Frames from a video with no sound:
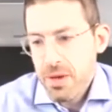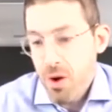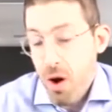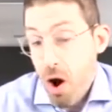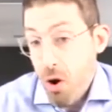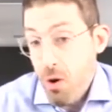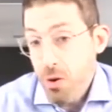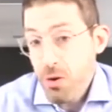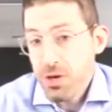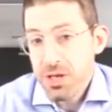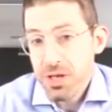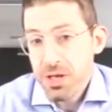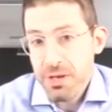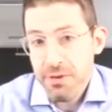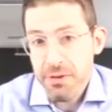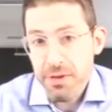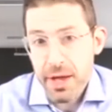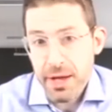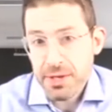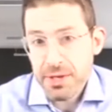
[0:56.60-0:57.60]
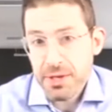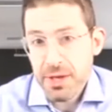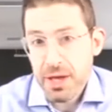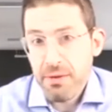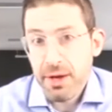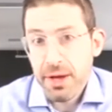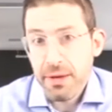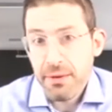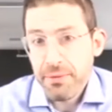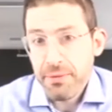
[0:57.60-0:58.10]
the origins of
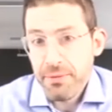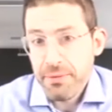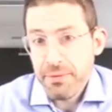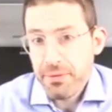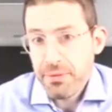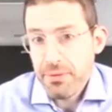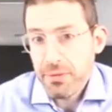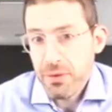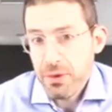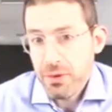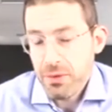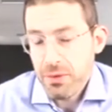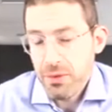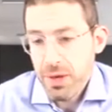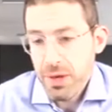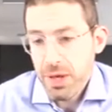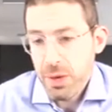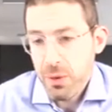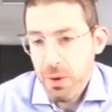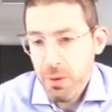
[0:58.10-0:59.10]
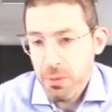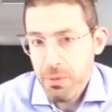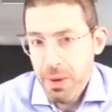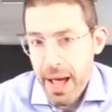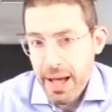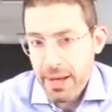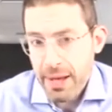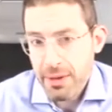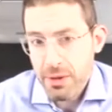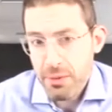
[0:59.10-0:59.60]
Thanksgiving
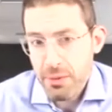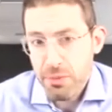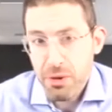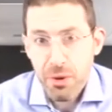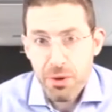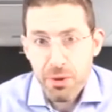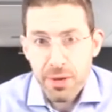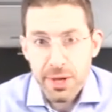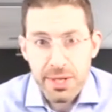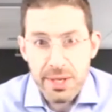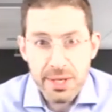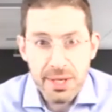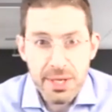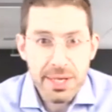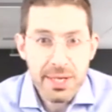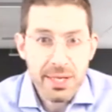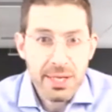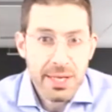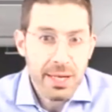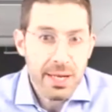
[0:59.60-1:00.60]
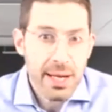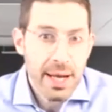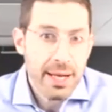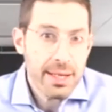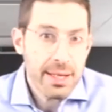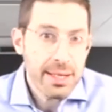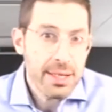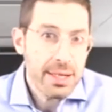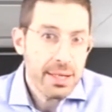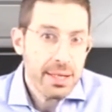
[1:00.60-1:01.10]
really went back to the Puritans,
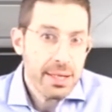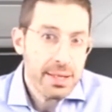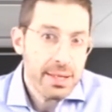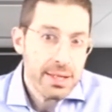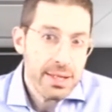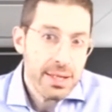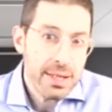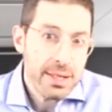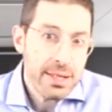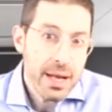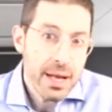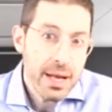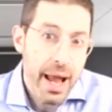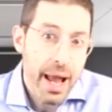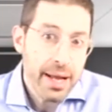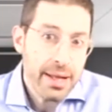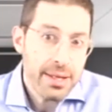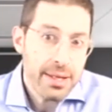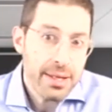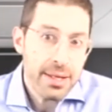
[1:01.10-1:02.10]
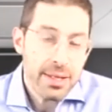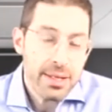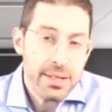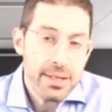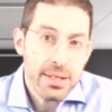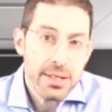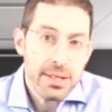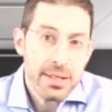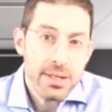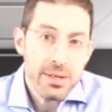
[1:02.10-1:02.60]
1619,
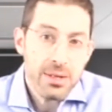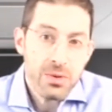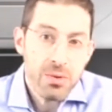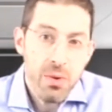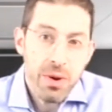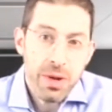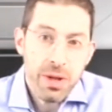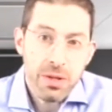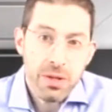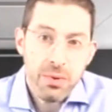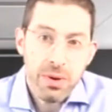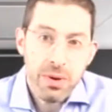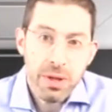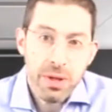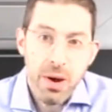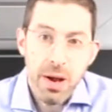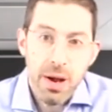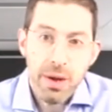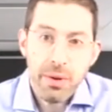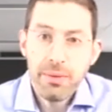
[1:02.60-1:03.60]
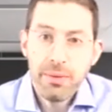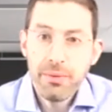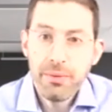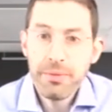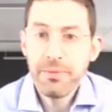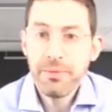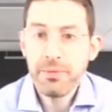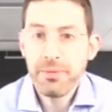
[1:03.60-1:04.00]
1618, 1620, 21,